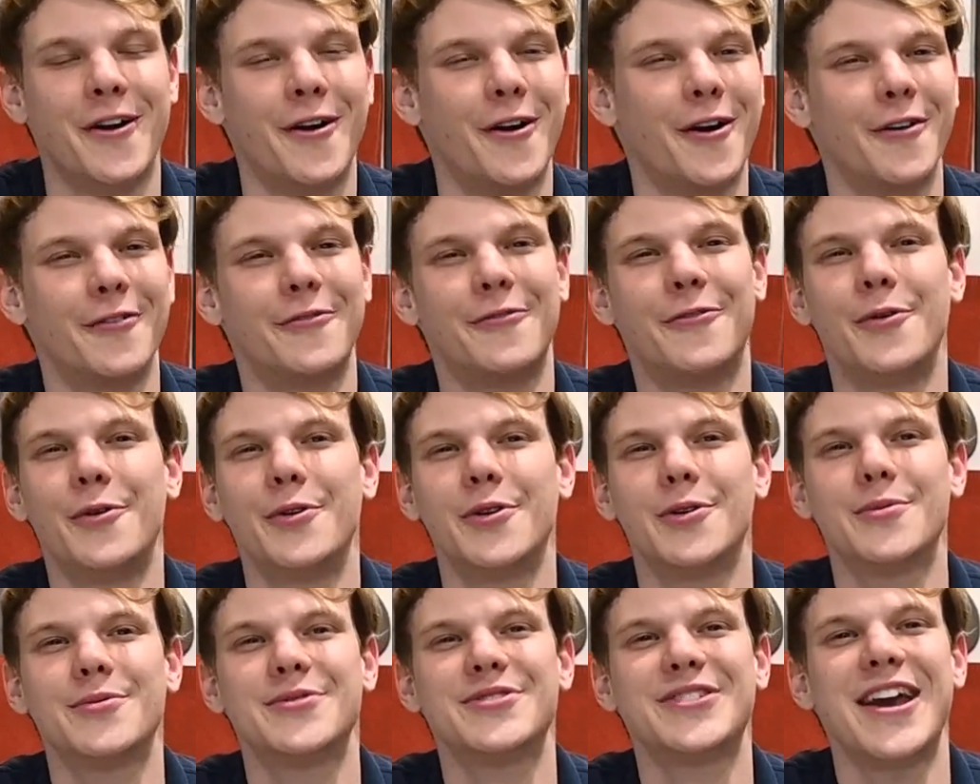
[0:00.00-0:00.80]
Our phone
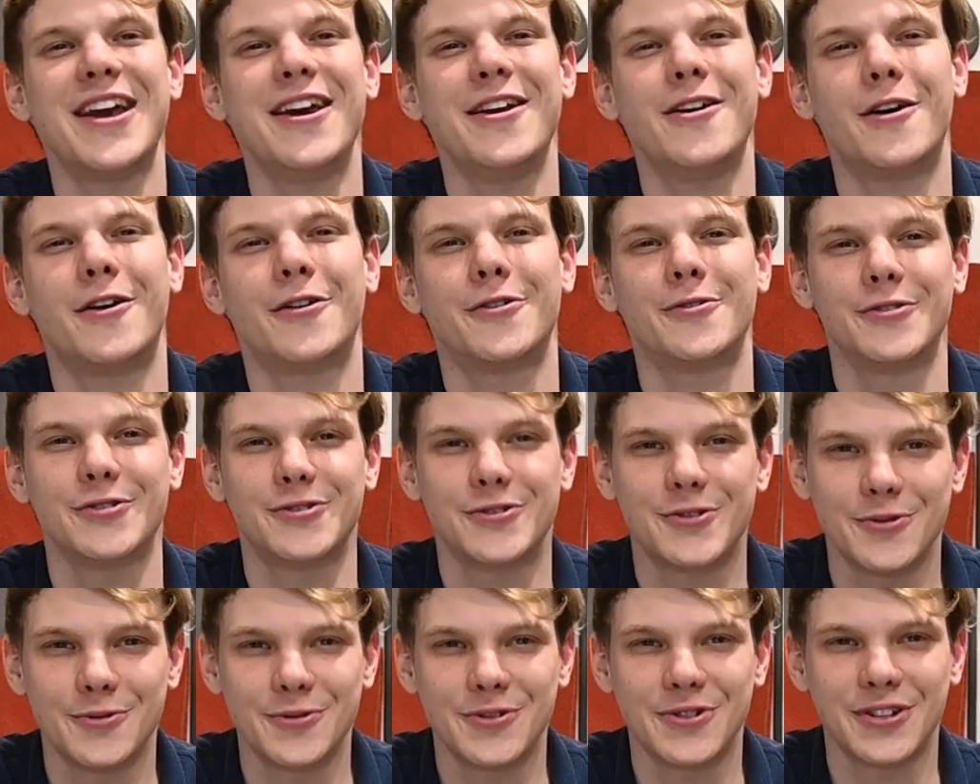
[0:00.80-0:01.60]
number is
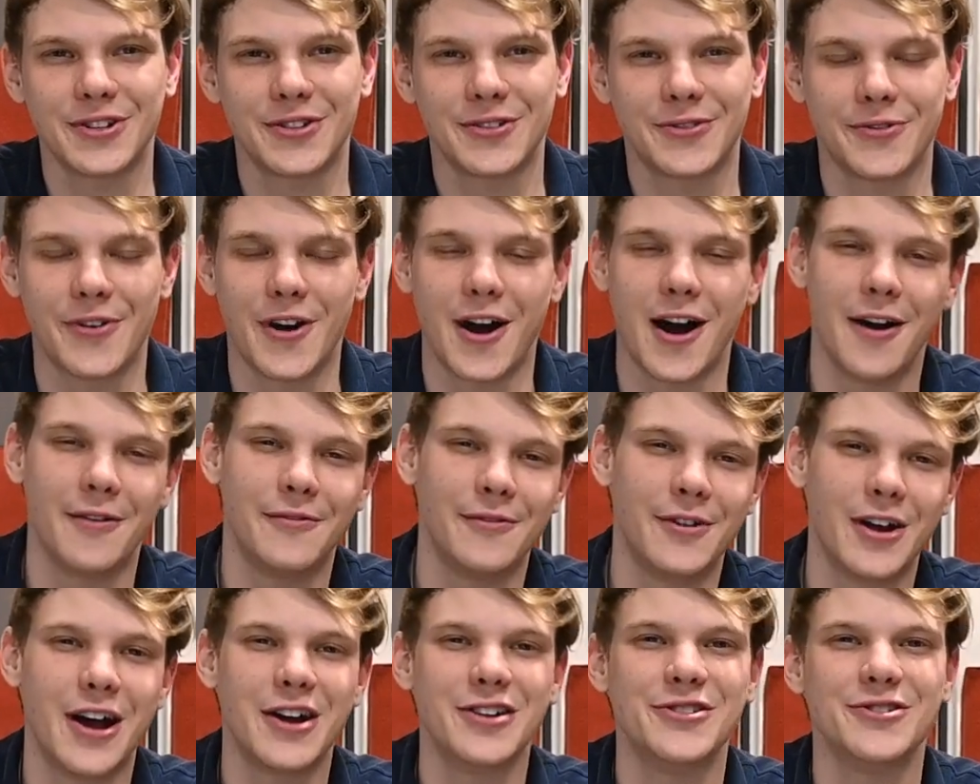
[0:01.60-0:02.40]

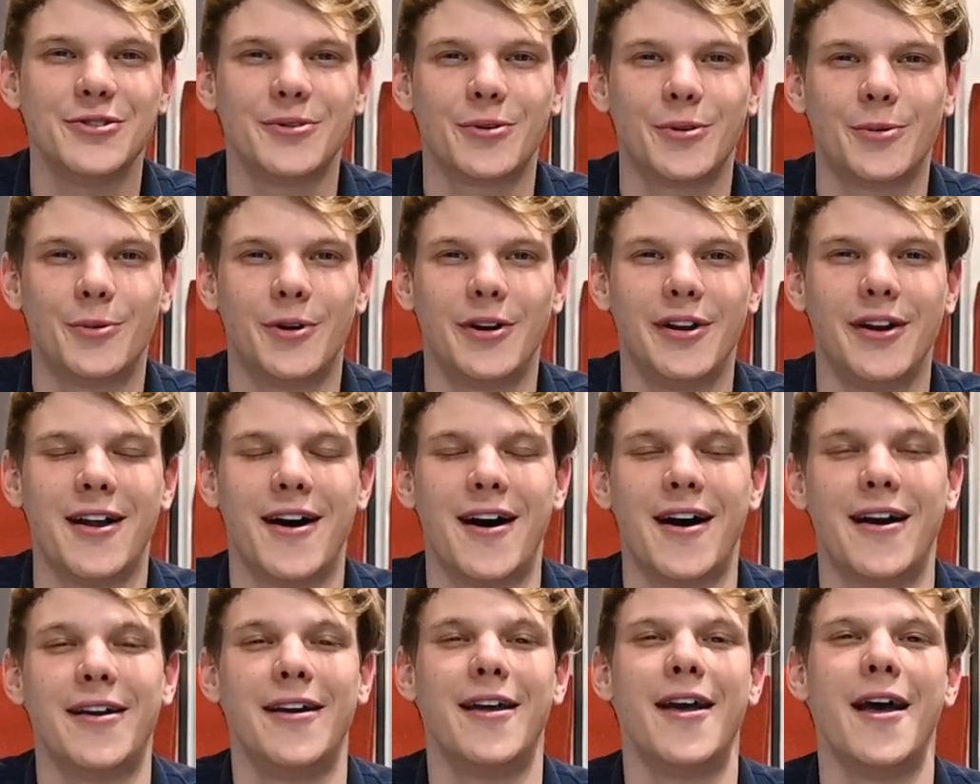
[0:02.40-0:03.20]

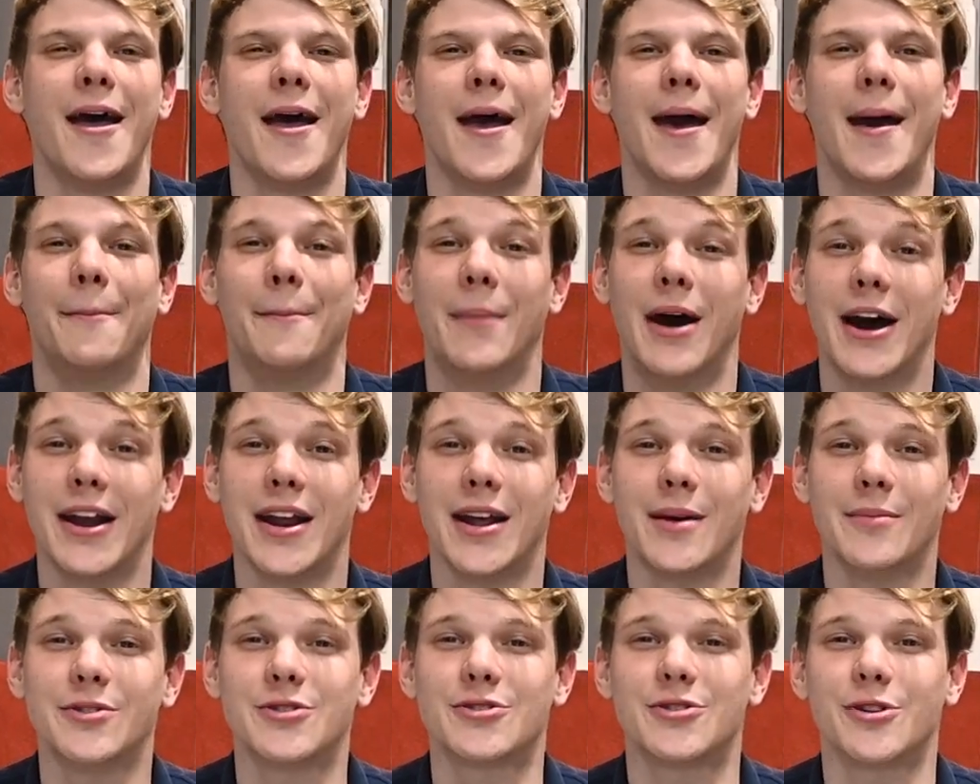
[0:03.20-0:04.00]
800-265-9019, and my
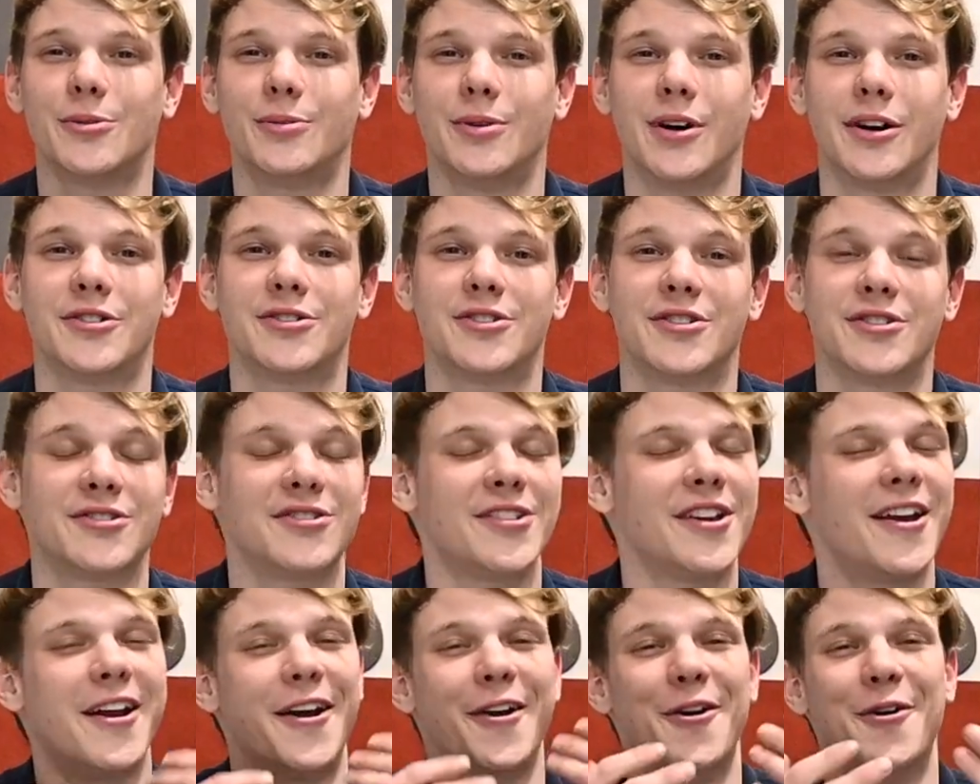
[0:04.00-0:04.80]
name is Joe Welches,
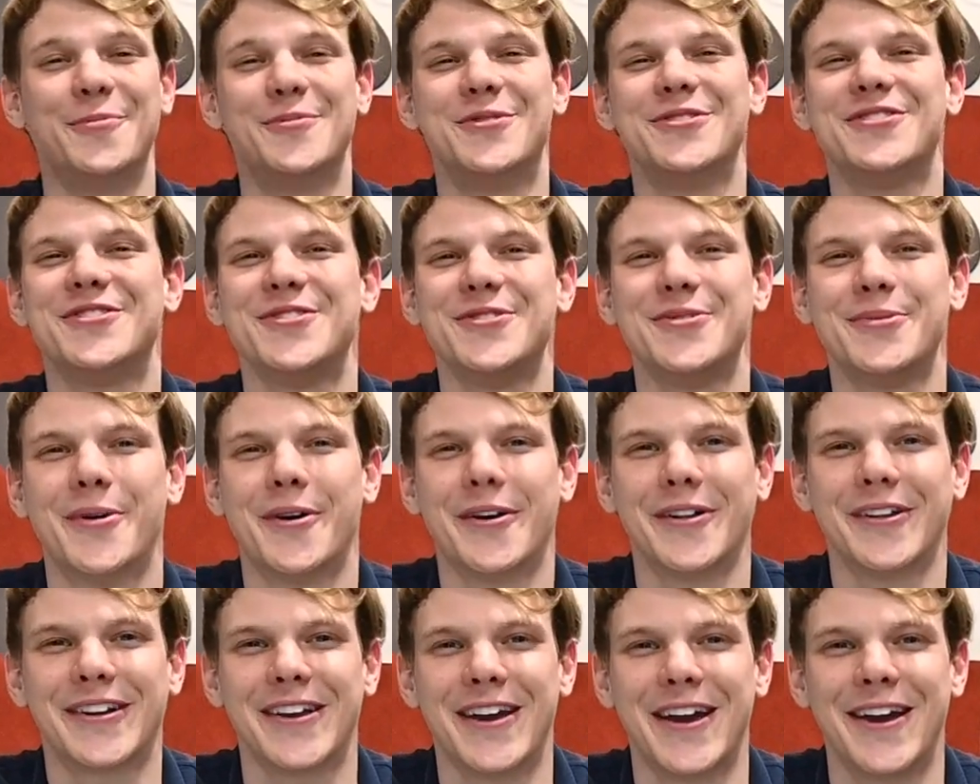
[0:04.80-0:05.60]
and I hope to see you
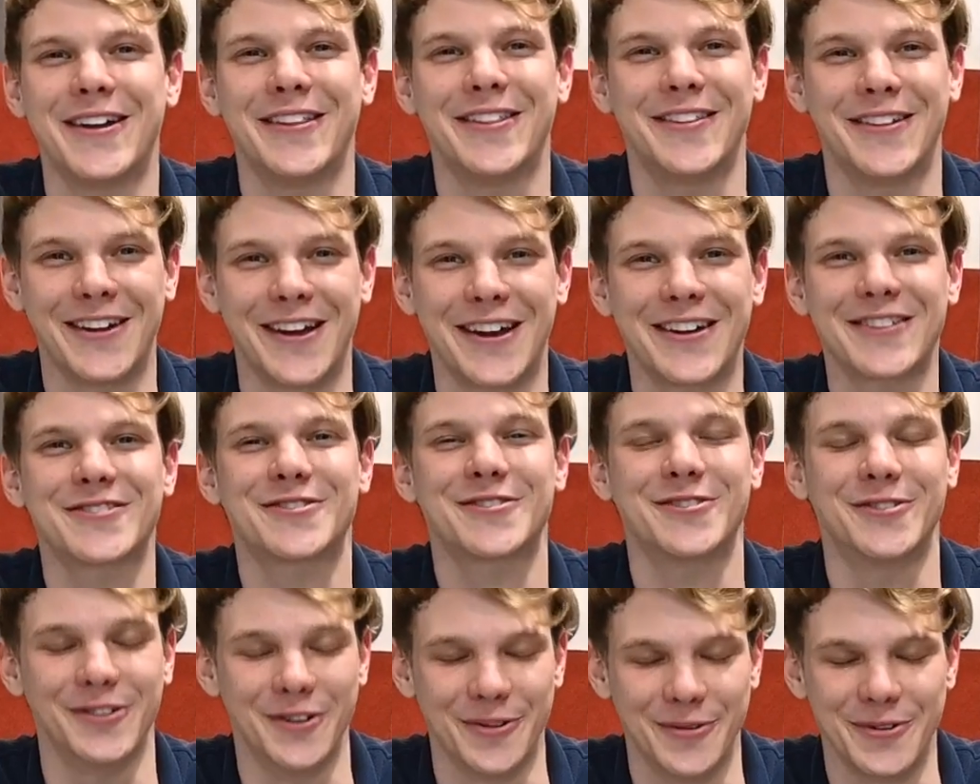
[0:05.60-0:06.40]
all again in the next
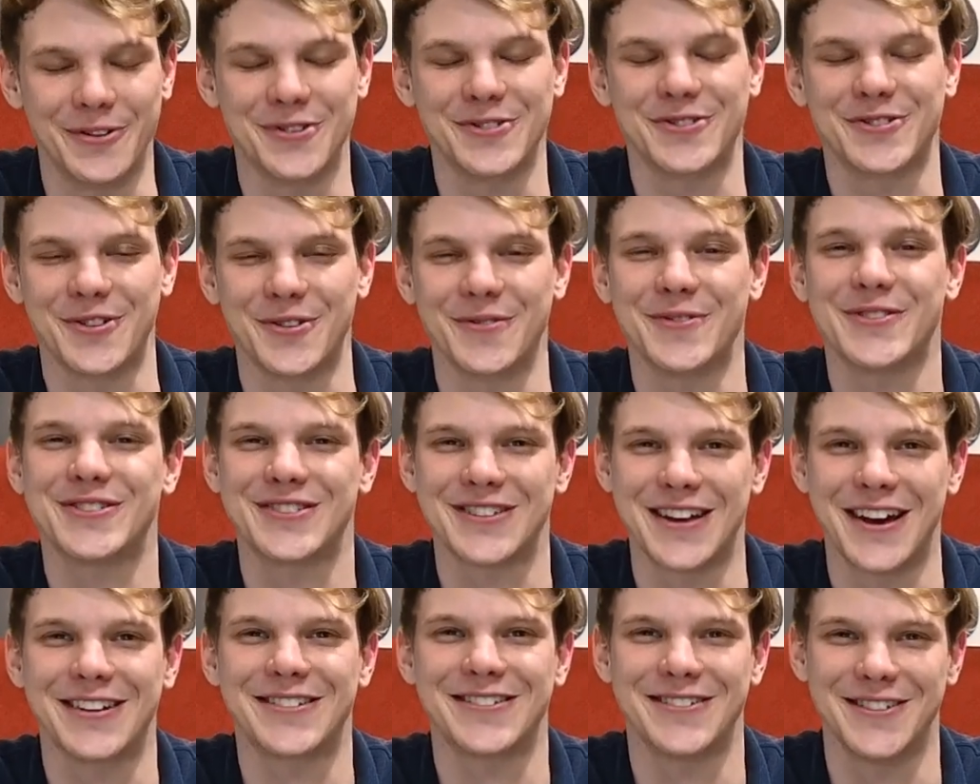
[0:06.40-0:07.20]
Colonial Service
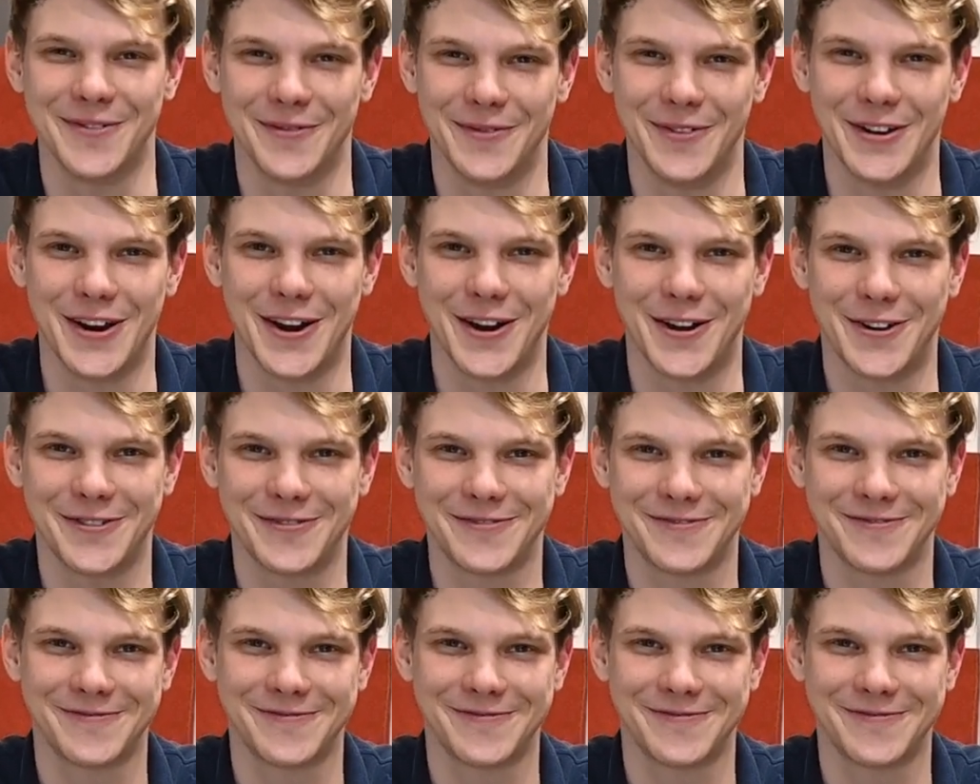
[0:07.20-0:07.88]
Tech Tip video.